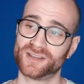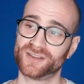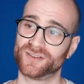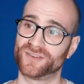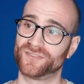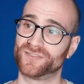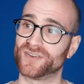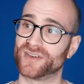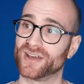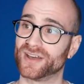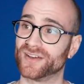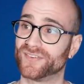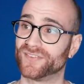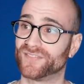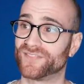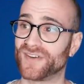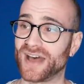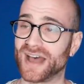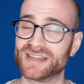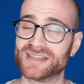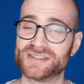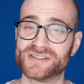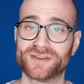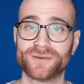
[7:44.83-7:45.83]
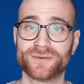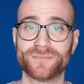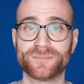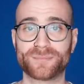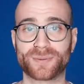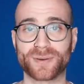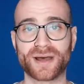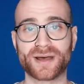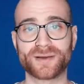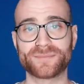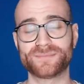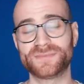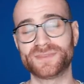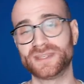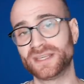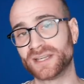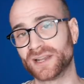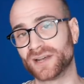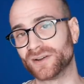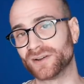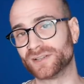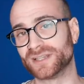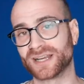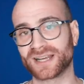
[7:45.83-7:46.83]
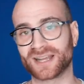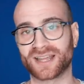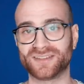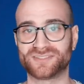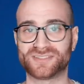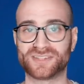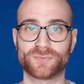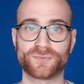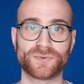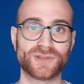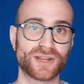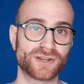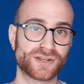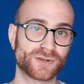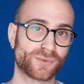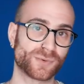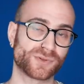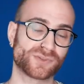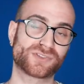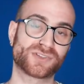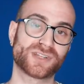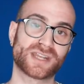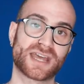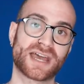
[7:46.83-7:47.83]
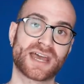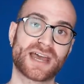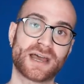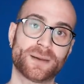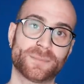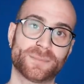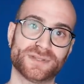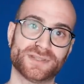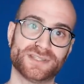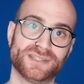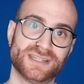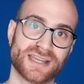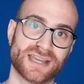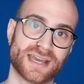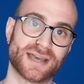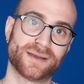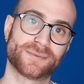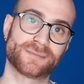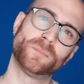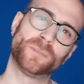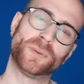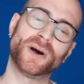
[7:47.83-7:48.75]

for fandom, but you know, like I said, we don't know what's going to happen yet.